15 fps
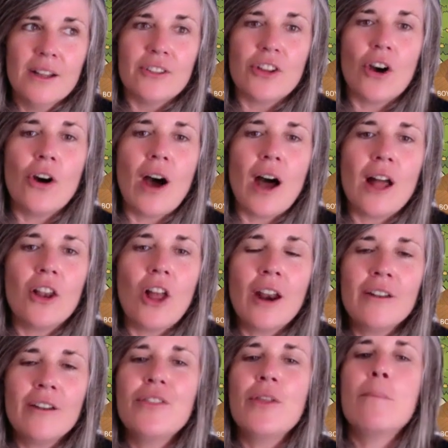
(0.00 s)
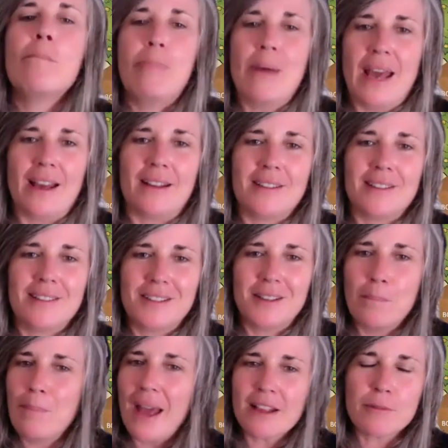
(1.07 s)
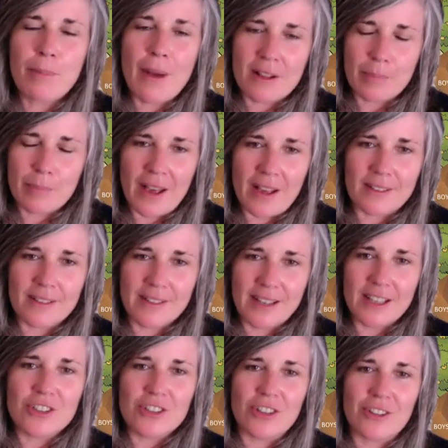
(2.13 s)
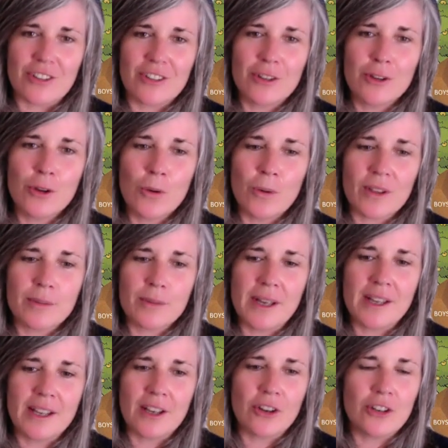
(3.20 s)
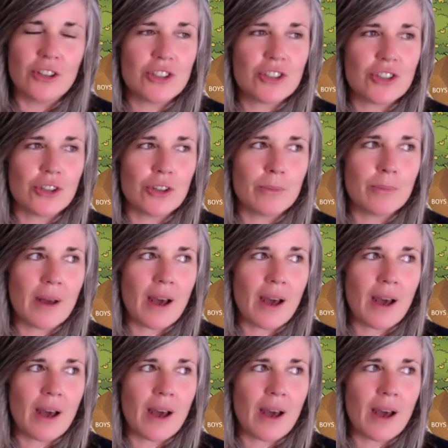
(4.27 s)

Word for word: so a lot of the best best best best teachers who are speaking on youtube